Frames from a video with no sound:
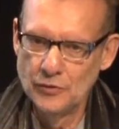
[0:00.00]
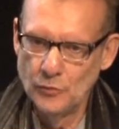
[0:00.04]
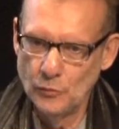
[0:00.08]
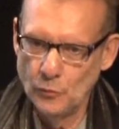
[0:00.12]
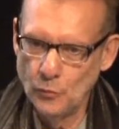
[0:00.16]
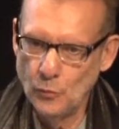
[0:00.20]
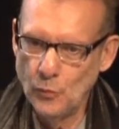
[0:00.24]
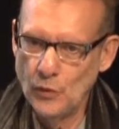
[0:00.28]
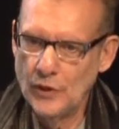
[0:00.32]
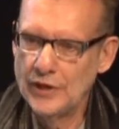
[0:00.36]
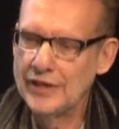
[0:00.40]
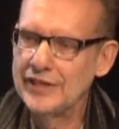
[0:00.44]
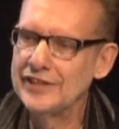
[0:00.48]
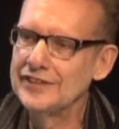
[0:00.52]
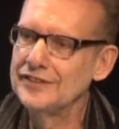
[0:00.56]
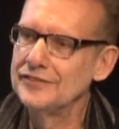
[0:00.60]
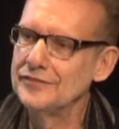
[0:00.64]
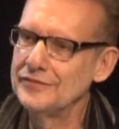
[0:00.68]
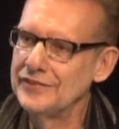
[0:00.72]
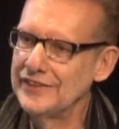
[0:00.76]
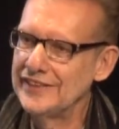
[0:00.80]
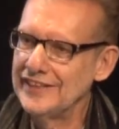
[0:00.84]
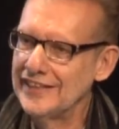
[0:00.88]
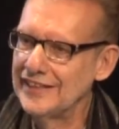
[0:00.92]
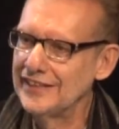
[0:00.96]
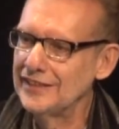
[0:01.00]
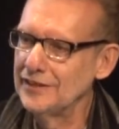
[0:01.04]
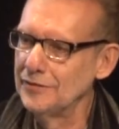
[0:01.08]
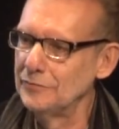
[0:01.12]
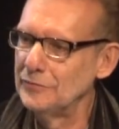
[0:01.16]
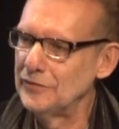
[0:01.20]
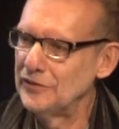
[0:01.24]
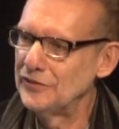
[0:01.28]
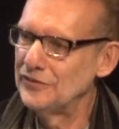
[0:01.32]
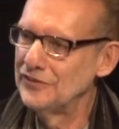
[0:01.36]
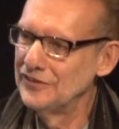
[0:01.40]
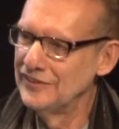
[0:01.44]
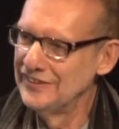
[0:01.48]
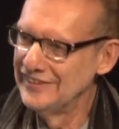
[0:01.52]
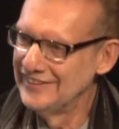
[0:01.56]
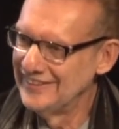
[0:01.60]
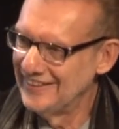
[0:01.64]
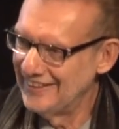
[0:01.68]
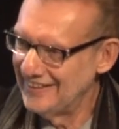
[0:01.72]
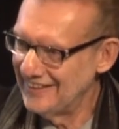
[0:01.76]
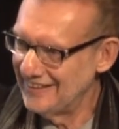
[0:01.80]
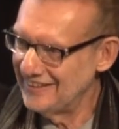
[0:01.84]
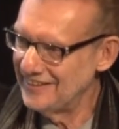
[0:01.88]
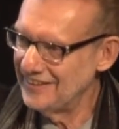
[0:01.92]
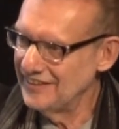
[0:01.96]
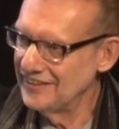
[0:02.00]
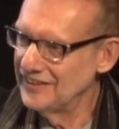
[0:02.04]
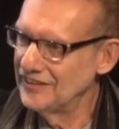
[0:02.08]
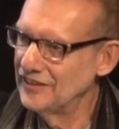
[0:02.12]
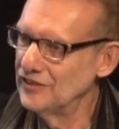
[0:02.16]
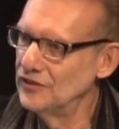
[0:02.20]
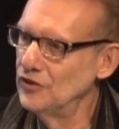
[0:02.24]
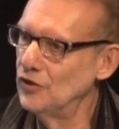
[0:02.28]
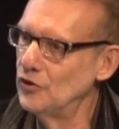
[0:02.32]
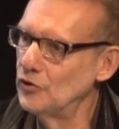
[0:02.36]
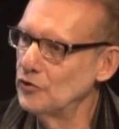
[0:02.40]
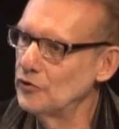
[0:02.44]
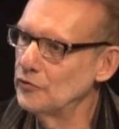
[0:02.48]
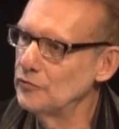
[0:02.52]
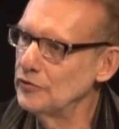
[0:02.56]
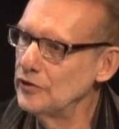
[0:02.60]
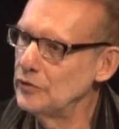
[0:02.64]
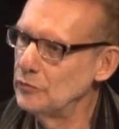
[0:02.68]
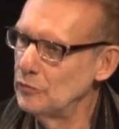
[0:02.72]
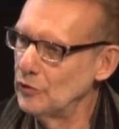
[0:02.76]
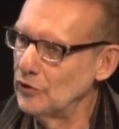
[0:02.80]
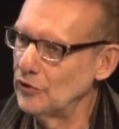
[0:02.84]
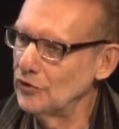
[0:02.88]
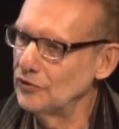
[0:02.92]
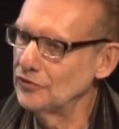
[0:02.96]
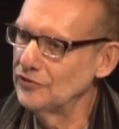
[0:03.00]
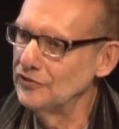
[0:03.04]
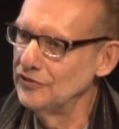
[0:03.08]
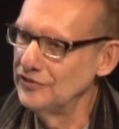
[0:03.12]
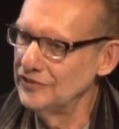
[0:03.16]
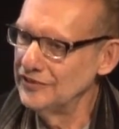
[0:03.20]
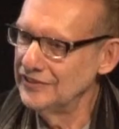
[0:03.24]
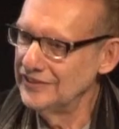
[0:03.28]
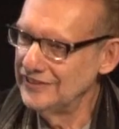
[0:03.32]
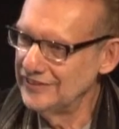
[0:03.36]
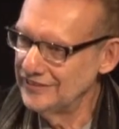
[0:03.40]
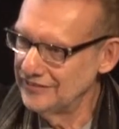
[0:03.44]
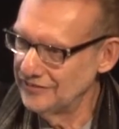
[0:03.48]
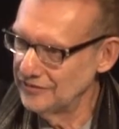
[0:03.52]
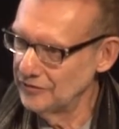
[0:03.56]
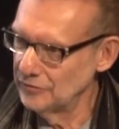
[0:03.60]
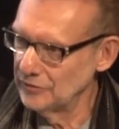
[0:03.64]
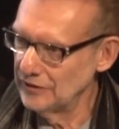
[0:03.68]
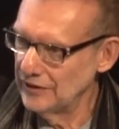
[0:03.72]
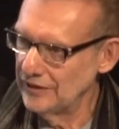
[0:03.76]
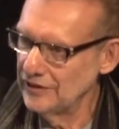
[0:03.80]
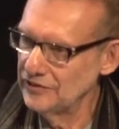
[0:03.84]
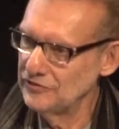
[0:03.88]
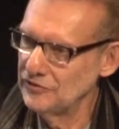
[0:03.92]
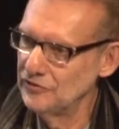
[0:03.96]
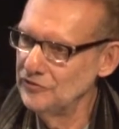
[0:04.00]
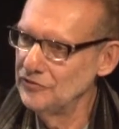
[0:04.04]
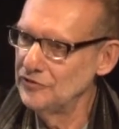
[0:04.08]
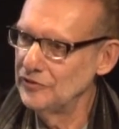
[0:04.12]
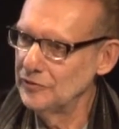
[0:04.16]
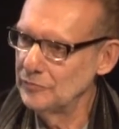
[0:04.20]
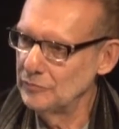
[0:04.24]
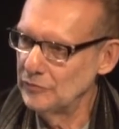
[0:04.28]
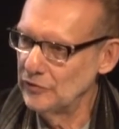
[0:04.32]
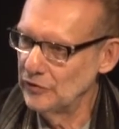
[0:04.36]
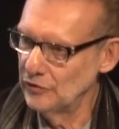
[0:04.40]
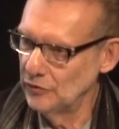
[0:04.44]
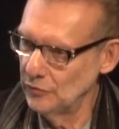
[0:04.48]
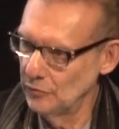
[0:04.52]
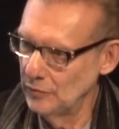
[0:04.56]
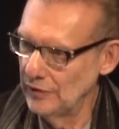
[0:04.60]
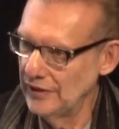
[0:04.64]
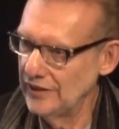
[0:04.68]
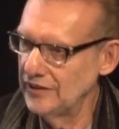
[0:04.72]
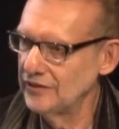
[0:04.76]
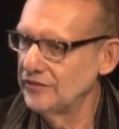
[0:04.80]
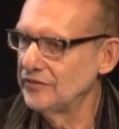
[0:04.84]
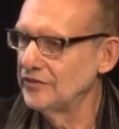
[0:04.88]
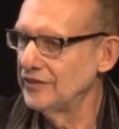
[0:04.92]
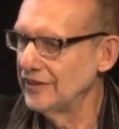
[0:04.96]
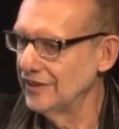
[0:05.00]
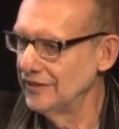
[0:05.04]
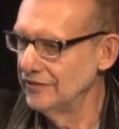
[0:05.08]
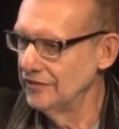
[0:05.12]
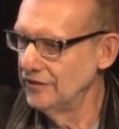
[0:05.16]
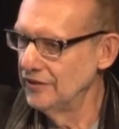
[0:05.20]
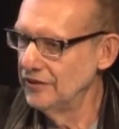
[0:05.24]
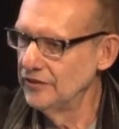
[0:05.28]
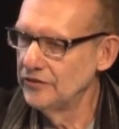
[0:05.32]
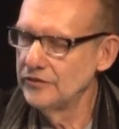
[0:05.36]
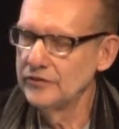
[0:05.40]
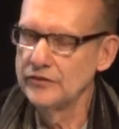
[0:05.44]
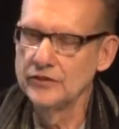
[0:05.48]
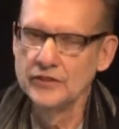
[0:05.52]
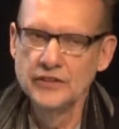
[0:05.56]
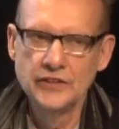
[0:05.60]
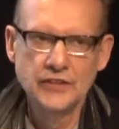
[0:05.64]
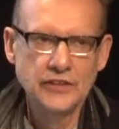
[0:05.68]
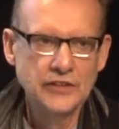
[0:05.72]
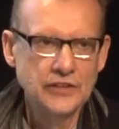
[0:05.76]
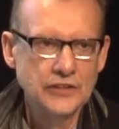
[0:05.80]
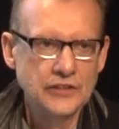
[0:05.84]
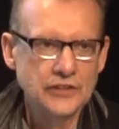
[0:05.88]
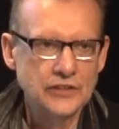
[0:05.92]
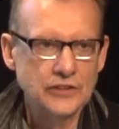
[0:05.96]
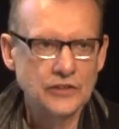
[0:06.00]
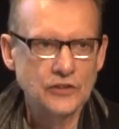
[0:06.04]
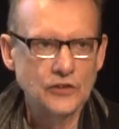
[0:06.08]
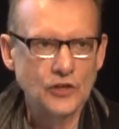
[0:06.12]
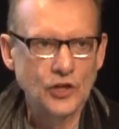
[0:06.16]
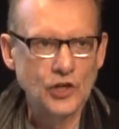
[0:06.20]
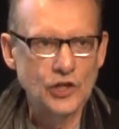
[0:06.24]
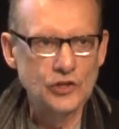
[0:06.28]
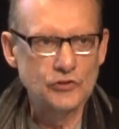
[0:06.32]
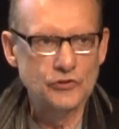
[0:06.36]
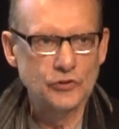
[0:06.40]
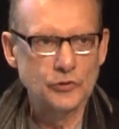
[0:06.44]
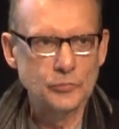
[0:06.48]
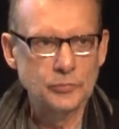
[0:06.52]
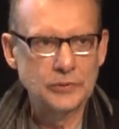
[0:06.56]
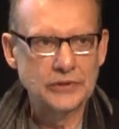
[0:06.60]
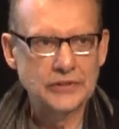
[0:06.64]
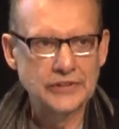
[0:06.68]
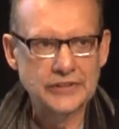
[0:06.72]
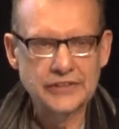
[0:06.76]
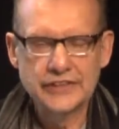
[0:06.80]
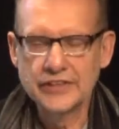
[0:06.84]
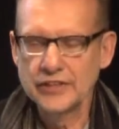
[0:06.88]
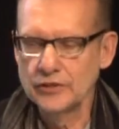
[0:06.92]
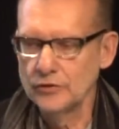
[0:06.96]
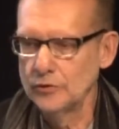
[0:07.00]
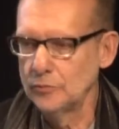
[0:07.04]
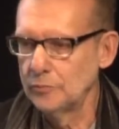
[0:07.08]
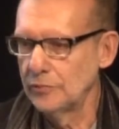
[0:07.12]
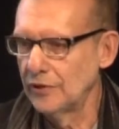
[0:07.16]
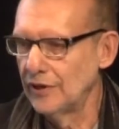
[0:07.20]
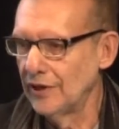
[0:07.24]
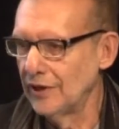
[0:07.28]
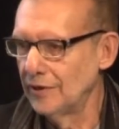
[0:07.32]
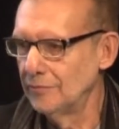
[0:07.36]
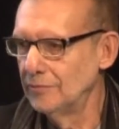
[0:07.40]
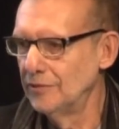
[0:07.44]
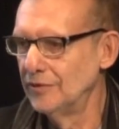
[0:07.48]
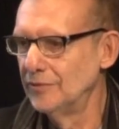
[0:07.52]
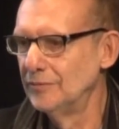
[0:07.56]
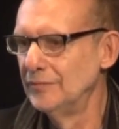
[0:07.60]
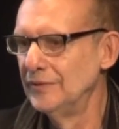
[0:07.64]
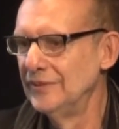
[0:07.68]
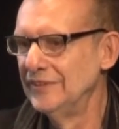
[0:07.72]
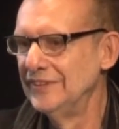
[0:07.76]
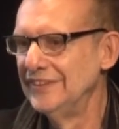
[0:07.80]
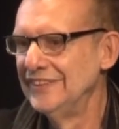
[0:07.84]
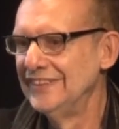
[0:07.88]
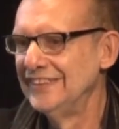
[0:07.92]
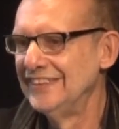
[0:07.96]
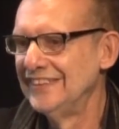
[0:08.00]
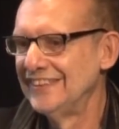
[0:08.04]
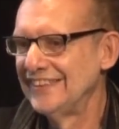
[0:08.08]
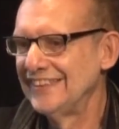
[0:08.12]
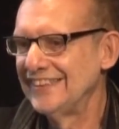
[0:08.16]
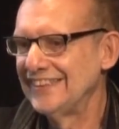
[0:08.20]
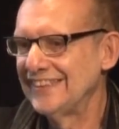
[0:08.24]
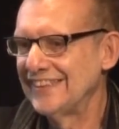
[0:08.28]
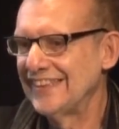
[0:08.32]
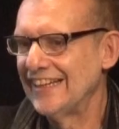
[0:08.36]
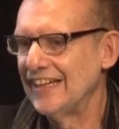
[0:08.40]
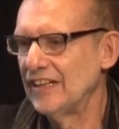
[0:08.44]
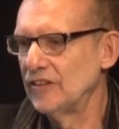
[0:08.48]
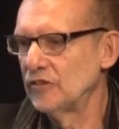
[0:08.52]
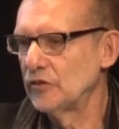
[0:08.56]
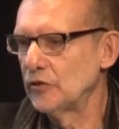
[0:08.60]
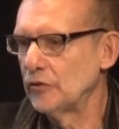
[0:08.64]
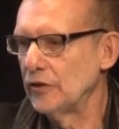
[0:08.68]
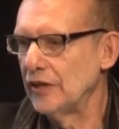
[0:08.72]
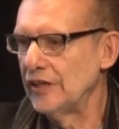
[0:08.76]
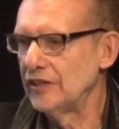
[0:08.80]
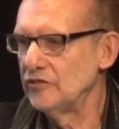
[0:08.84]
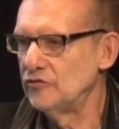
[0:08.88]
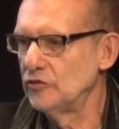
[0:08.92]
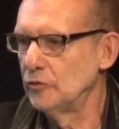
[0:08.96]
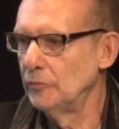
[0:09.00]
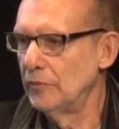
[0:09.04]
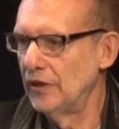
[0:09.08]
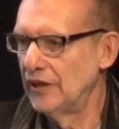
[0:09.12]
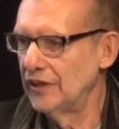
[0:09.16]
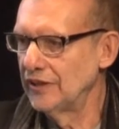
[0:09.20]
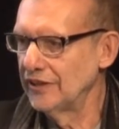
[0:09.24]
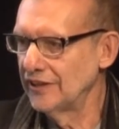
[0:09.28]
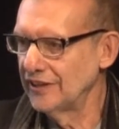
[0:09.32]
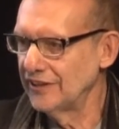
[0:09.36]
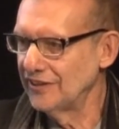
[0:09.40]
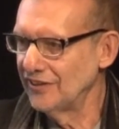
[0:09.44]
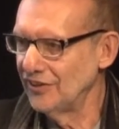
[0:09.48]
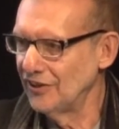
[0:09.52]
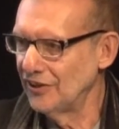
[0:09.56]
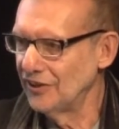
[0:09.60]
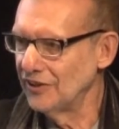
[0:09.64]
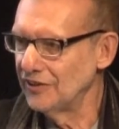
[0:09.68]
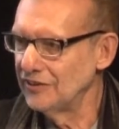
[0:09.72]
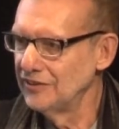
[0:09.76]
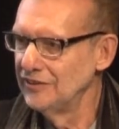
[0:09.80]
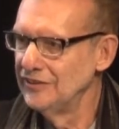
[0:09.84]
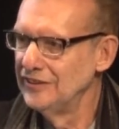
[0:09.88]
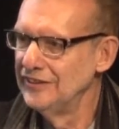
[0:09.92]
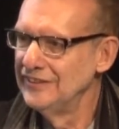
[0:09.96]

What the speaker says: One of the elements, I think, in all three worlds is the relationship to the West, and this larger political problem, counter-hegemonic art,